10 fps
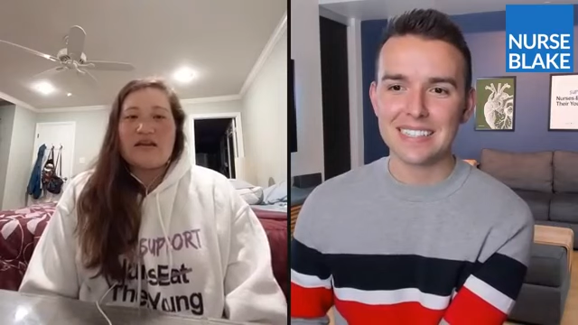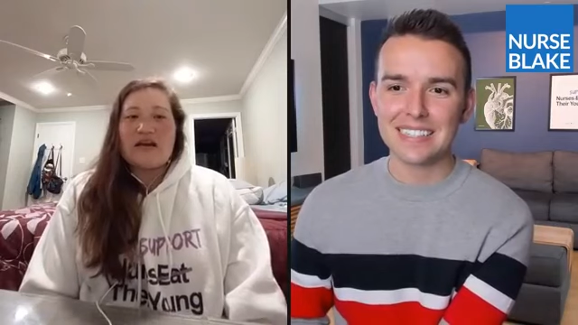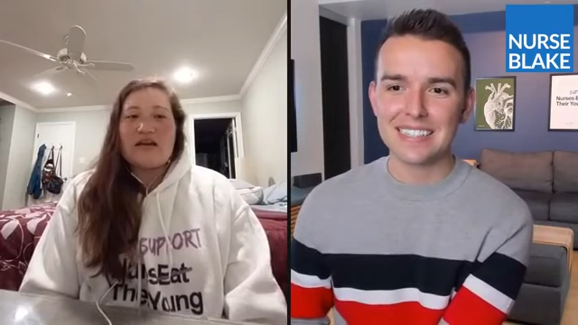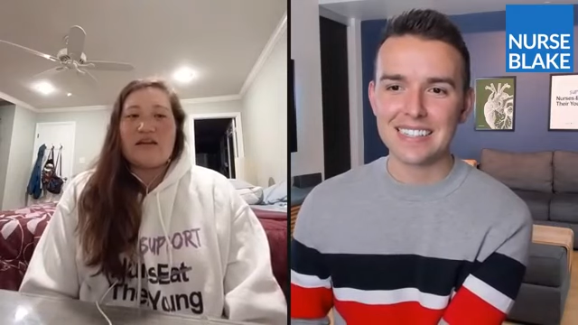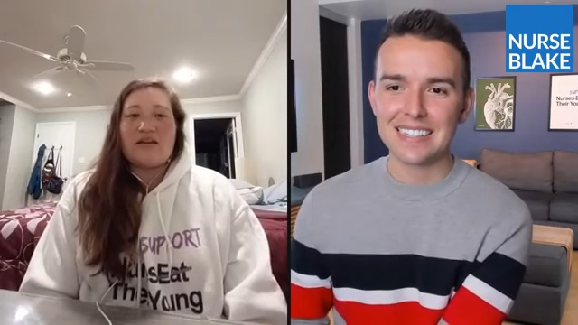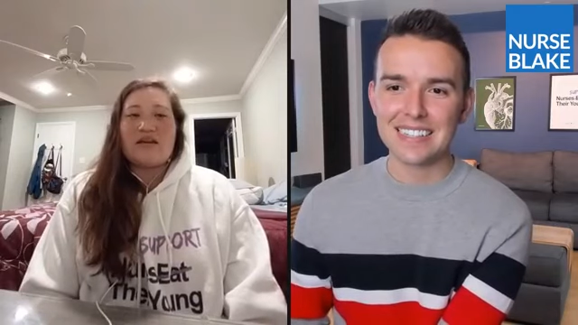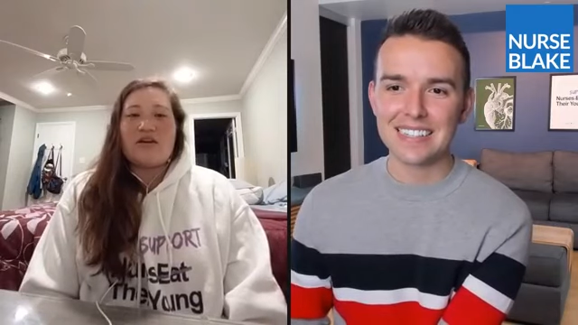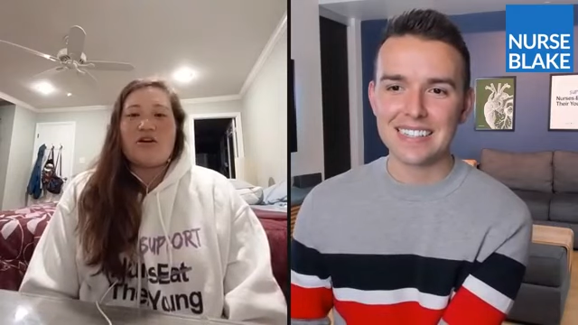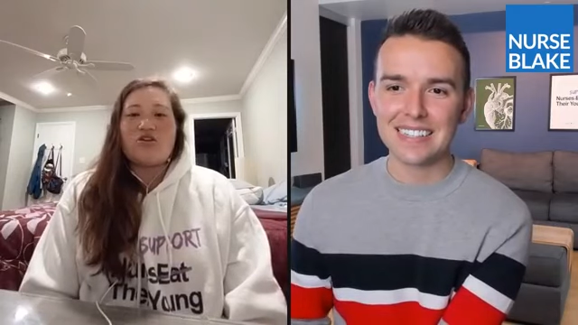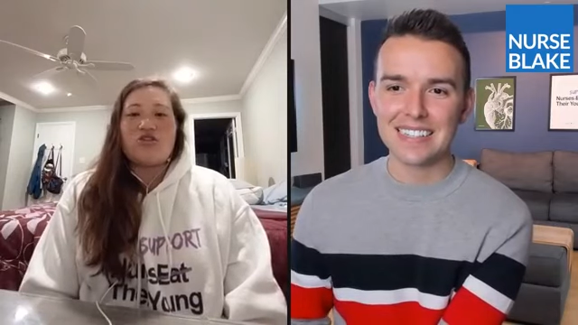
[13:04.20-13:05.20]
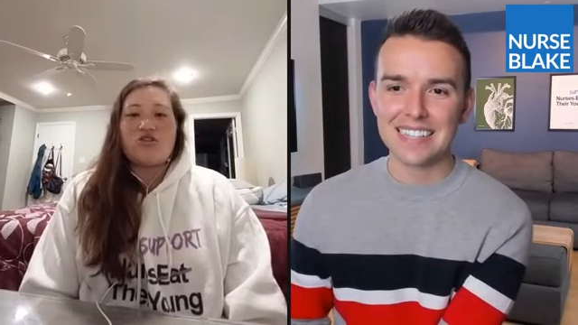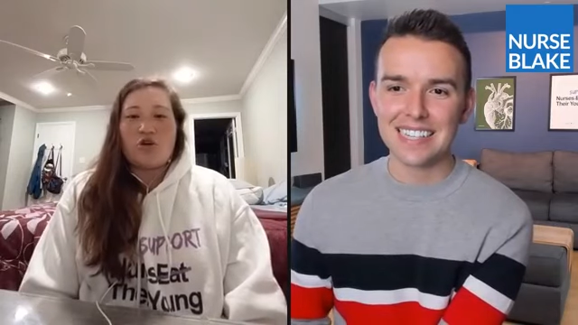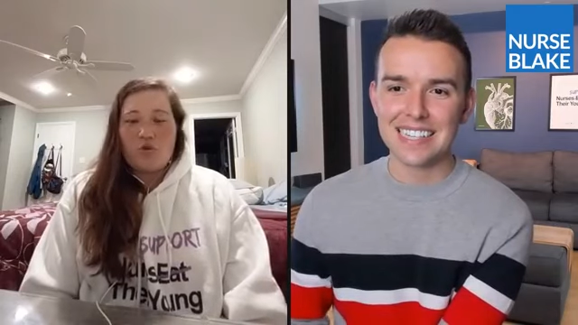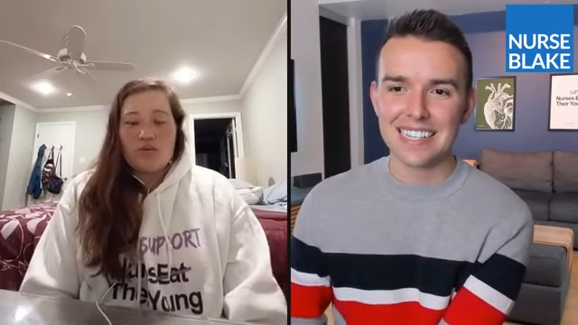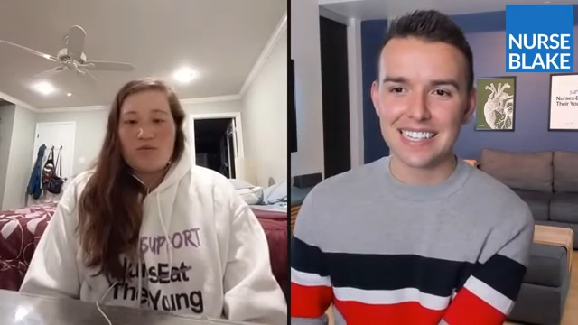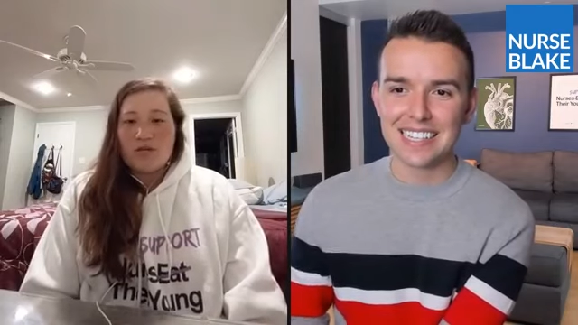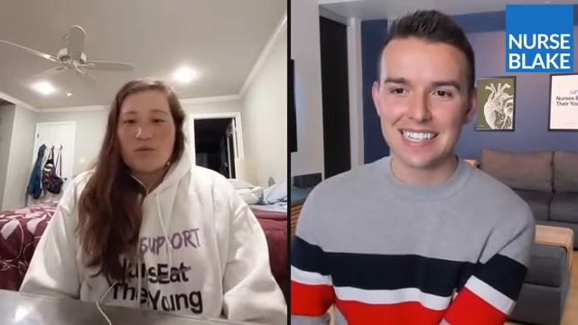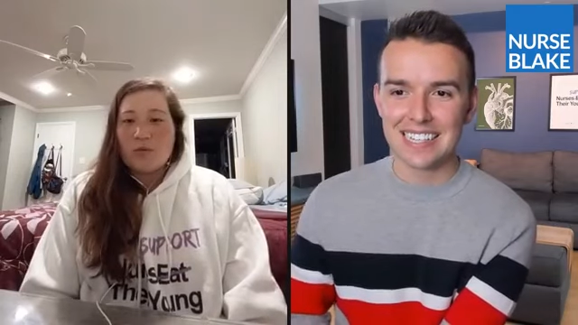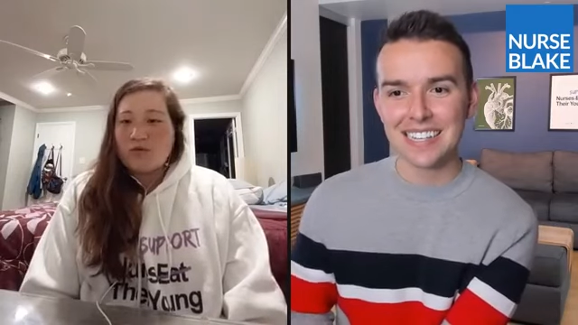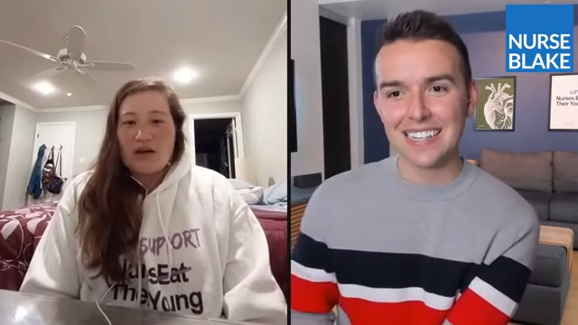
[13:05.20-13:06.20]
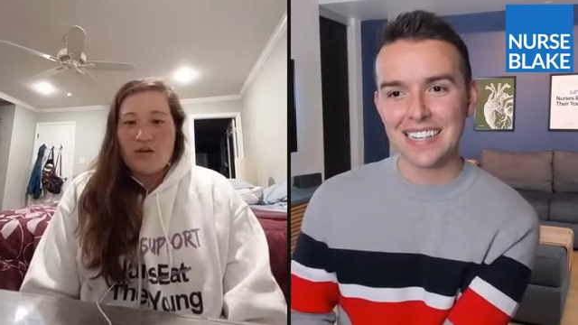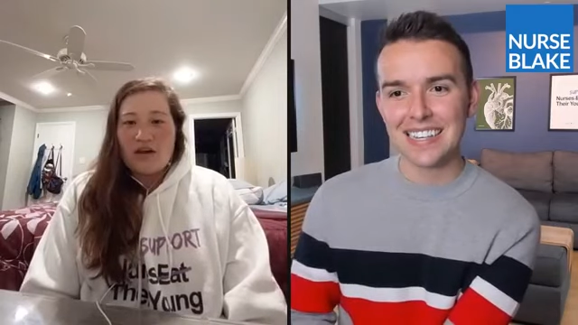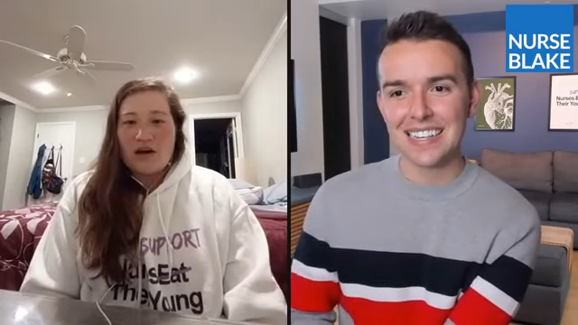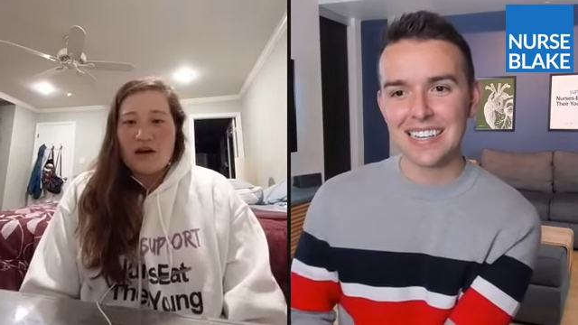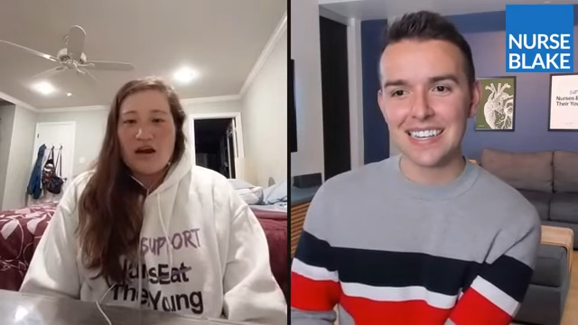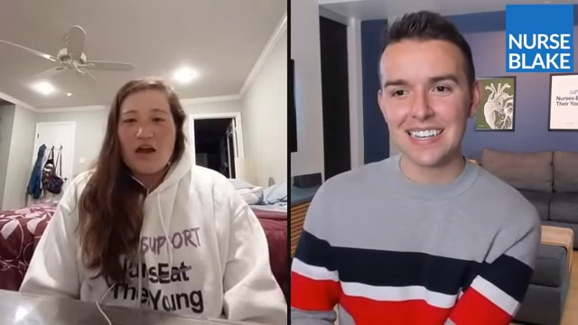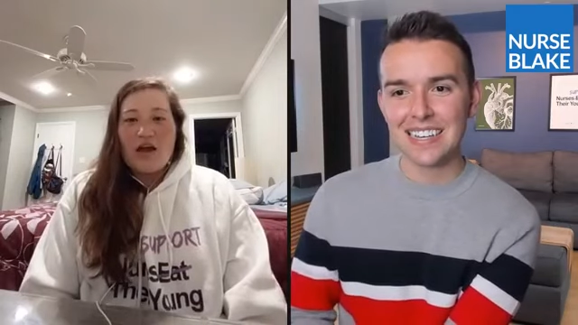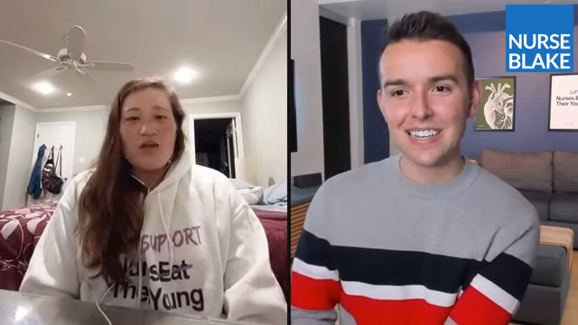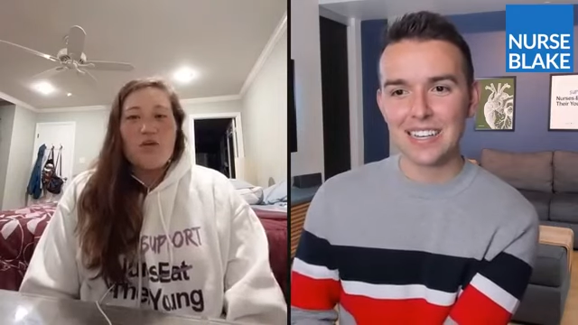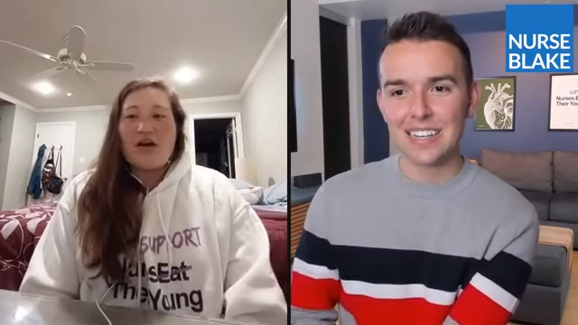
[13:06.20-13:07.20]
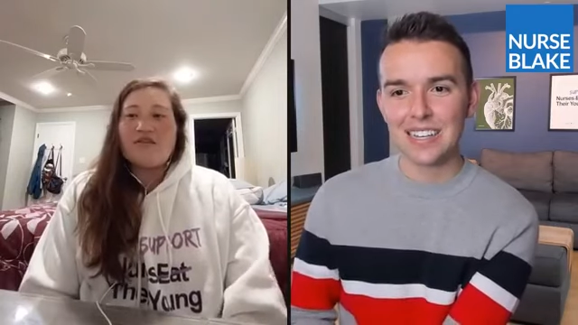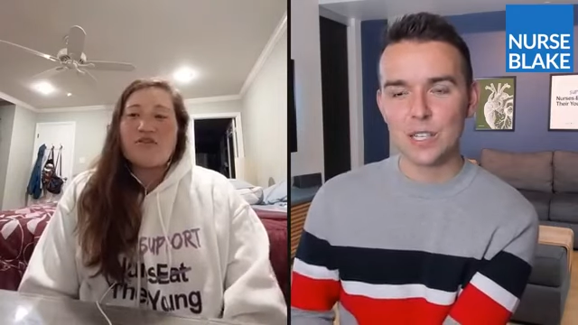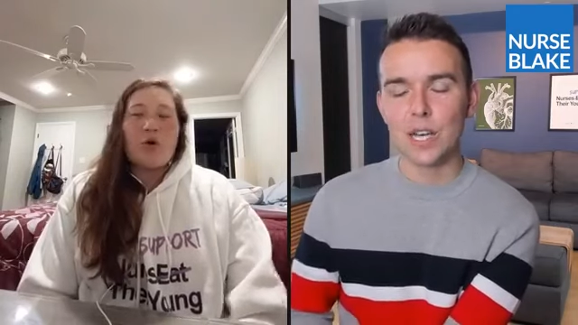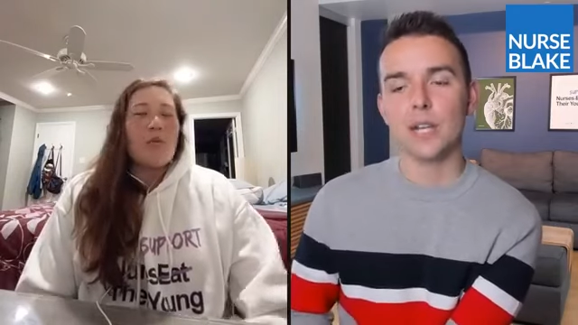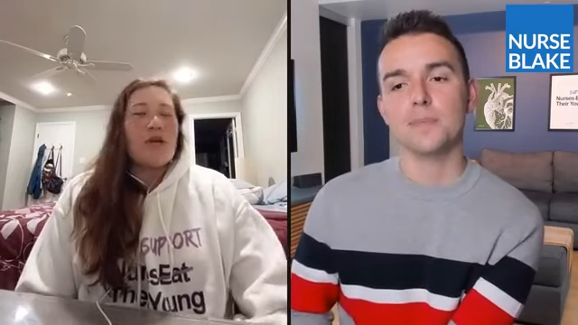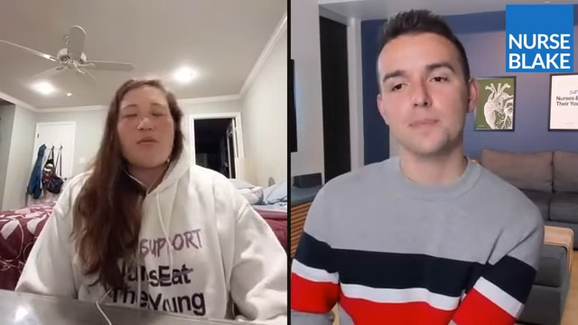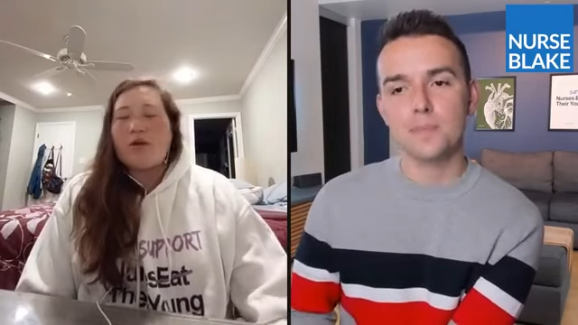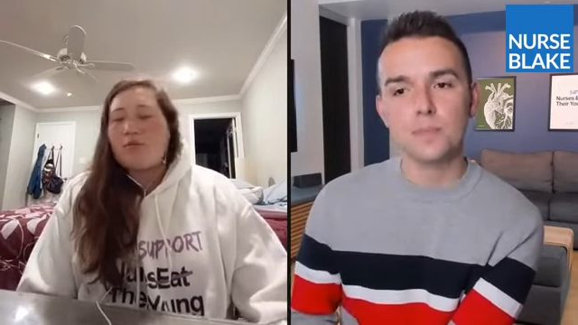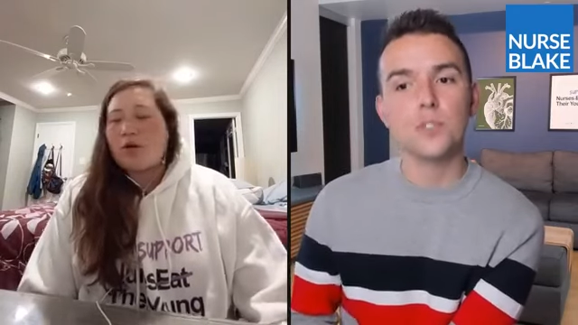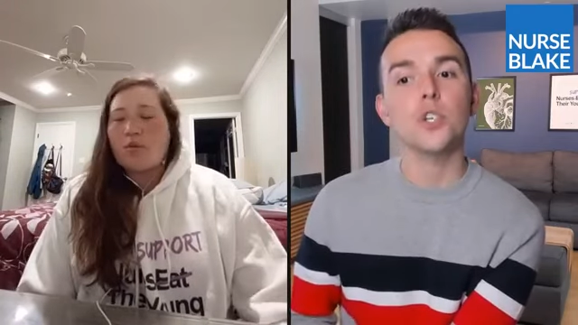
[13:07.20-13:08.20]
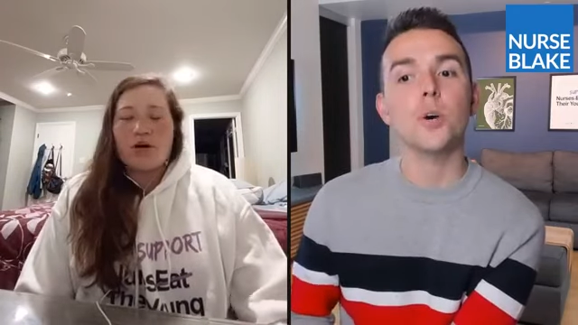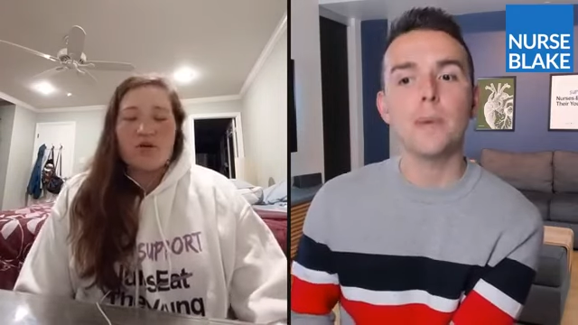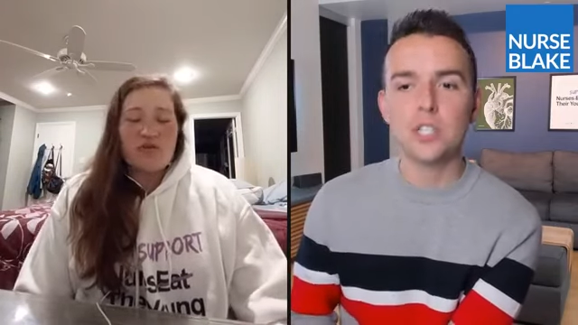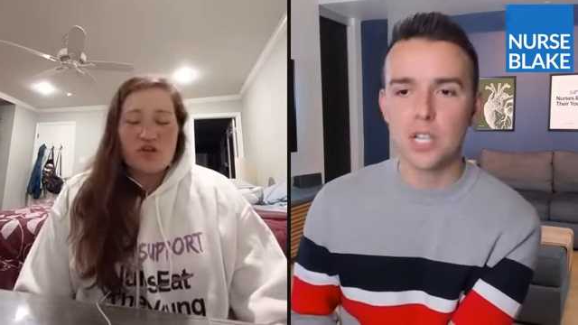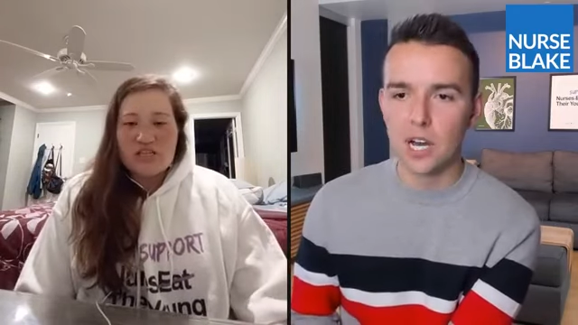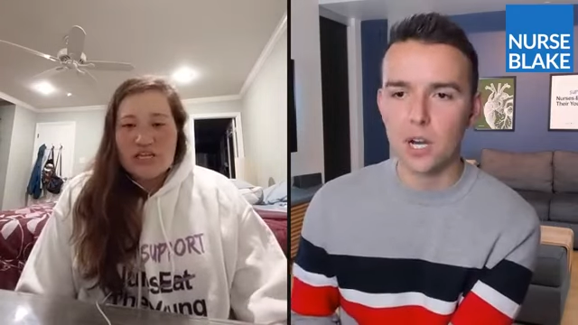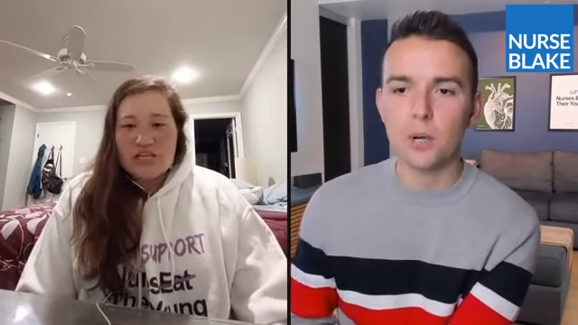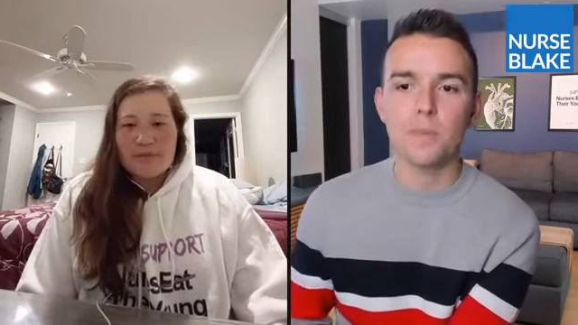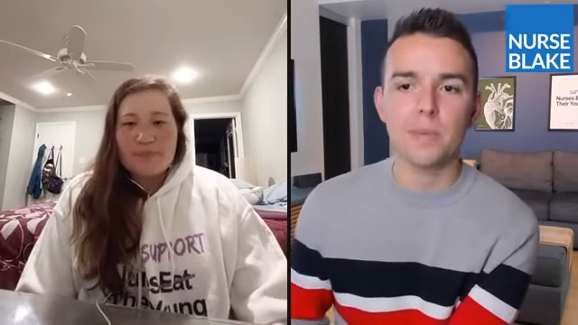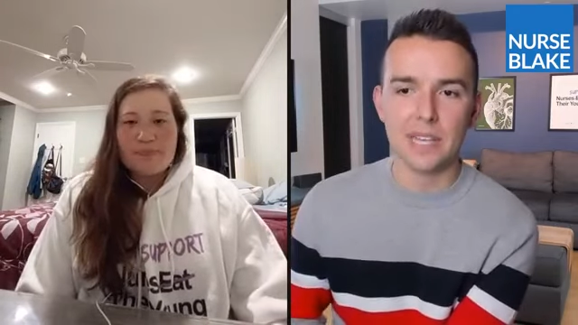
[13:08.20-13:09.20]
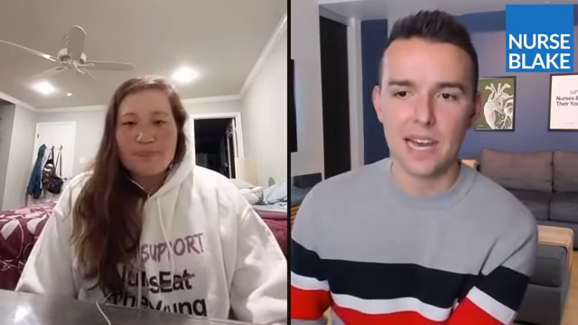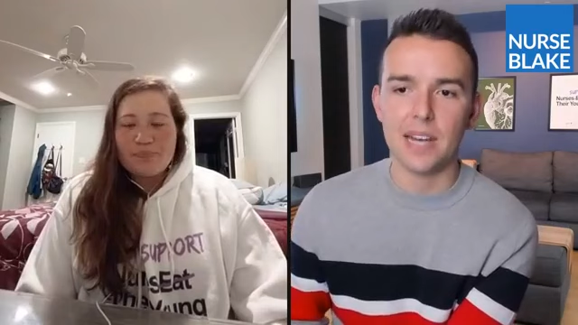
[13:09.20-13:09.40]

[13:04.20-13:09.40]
Speaker 1: that there are so many people down there. You have so many people a part so of your team,